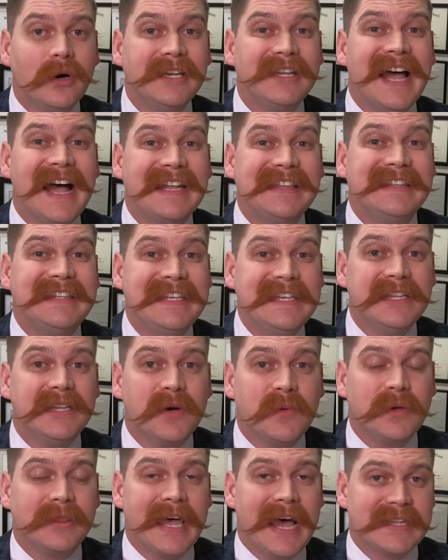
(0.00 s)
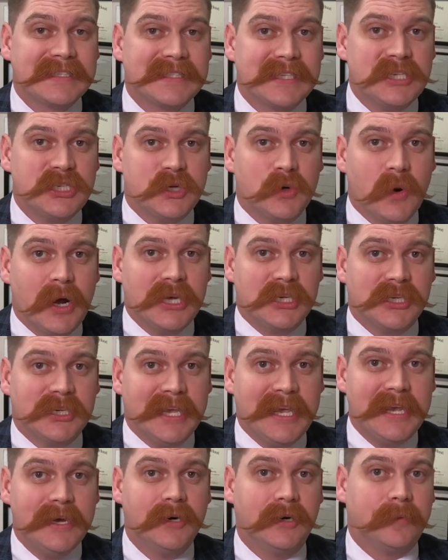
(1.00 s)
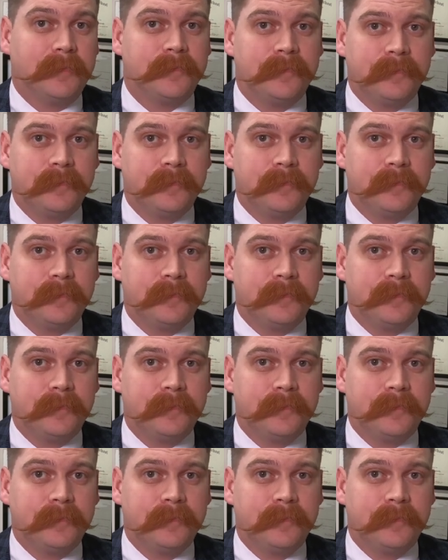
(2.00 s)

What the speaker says: not dealing with that situation here.